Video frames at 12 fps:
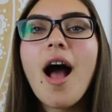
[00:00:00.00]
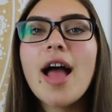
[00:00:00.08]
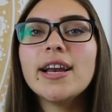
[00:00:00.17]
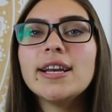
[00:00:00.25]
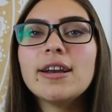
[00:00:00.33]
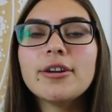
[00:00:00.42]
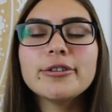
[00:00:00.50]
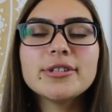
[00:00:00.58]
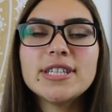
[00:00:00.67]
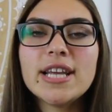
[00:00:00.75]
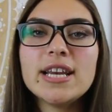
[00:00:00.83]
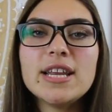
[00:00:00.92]
I didn't
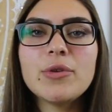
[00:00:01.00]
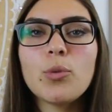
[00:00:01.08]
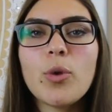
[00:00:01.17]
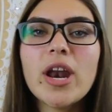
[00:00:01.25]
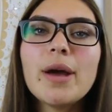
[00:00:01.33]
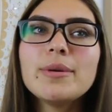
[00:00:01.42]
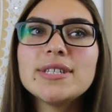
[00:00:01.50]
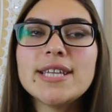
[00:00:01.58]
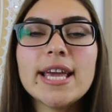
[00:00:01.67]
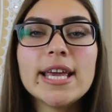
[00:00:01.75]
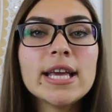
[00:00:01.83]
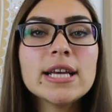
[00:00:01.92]
understand even what I was
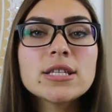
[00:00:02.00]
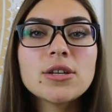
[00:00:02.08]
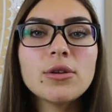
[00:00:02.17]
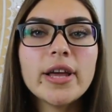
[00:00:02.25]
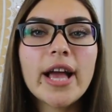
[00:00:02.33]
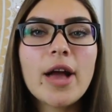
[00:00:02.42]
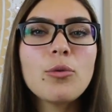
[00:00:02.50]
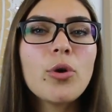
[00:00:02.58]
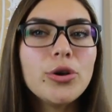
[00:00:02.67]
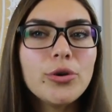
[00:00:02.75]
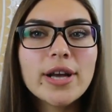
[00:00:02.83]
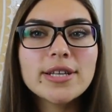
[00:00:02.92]
taking. So like I
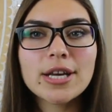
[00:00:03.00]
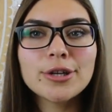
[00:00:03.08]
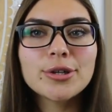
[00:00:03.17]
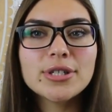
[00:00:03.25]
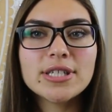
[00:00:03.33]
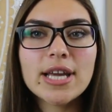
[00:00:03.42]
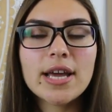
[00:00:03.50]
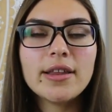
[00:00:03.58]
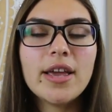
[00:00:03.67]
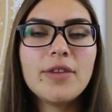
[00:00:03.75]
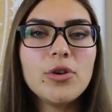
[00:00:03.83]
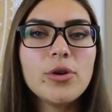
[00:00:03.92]
want you guys to understand
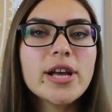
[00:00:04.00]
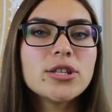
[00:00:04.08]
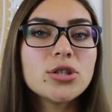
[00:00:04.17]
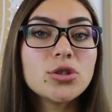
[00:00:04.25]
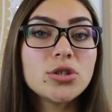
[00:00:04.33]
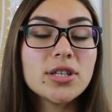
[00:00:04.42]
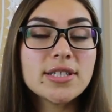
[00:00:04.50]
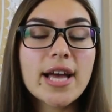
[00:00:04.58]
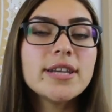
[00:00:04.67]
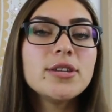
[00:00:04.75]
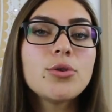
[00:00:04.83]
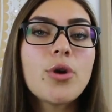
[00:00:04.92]
that if you guys
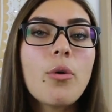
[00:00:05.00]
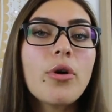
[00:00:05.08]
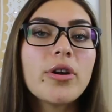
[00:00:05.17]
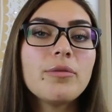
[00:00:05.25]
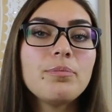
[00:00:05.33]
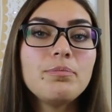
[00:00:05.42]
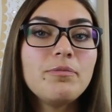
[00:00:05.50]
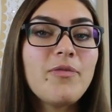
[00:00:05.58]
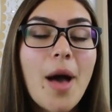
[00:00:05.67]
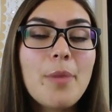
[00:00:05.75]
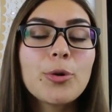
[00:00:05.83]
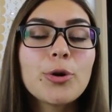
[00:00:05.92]
decide to go on a
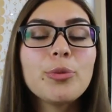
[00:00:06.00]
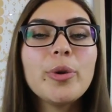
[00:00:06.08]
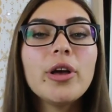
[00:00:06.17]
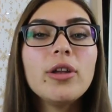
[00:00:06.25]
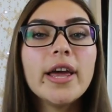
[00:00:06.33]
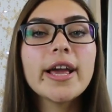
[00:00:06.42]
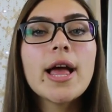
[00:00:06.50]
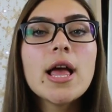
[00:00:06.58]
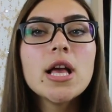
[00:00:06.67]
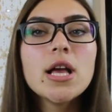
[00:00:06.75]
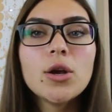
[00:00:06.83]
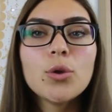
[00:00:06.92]
fat burner pill, like
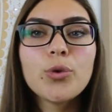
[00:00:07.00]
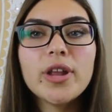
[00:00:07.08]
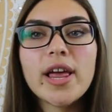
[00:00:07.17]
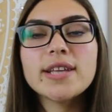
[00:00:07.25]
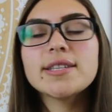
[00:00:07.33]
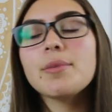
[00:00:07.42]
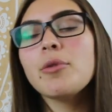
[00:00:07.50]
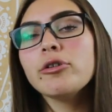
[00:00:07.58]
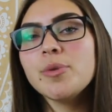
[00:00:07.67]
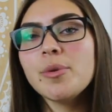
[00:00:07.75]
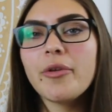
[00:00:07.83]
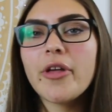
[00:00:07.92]
realize that
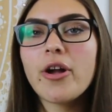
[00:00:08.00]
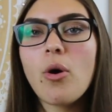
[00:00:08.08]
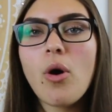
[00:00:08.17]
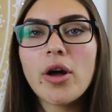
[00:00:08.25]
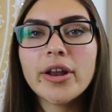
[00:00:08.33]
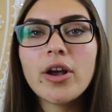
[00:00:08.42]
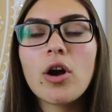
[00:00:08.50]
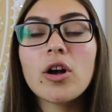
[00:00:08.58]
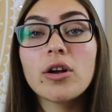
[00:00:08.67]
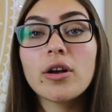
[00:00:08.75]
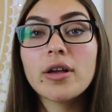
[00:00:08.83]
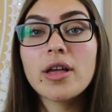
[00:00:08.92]
most people that go on it
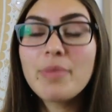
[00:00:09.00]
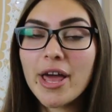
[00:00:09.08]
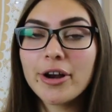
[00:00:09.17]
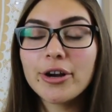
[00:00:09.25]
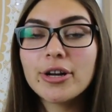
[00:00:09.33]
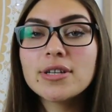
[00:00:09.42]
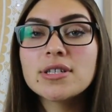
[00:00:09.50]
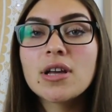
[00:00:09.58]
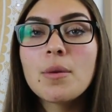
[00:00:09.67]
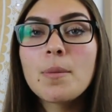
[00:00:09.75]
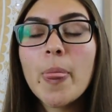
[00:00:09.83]
are competitors